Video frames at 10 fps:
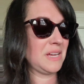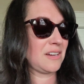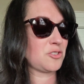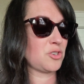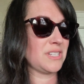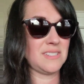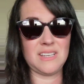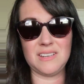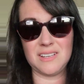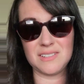extra
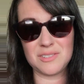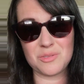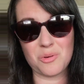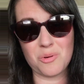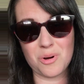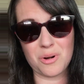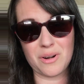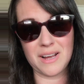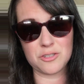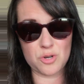dizziness
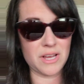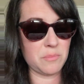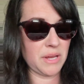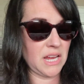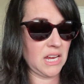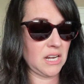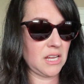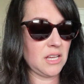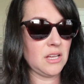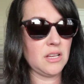or extra head pain.